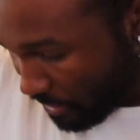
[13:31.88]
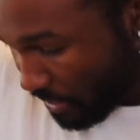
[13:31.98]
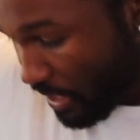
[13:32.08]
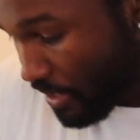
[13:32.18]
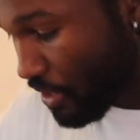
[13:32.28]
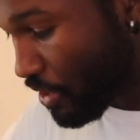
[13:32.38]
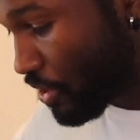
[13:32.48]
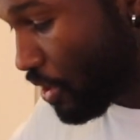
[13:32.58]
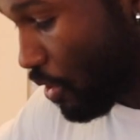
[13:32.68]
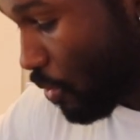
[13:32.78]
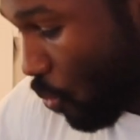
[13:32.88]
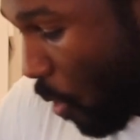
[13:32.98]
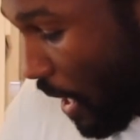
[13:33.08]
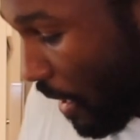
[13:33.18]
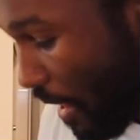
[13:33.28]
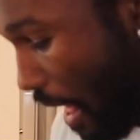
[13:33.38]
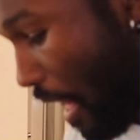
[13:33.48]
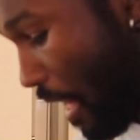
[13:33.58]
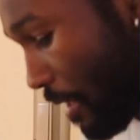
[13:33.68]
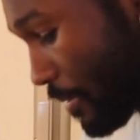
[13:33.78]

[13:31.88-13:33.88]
There you go, voila!